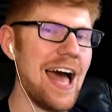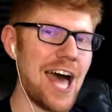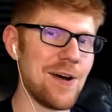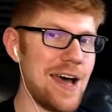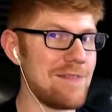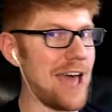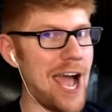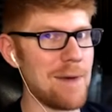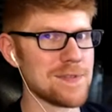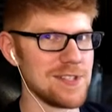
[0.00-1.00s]
I know I have
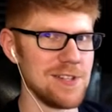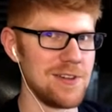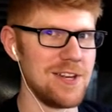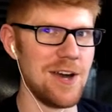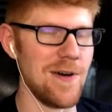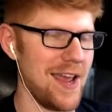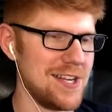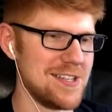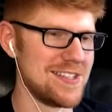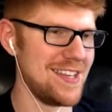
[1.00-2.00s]
absolutely no
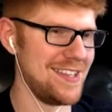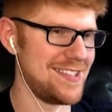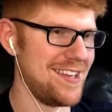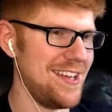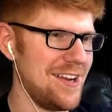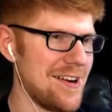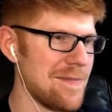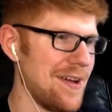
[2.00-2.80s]
agency here,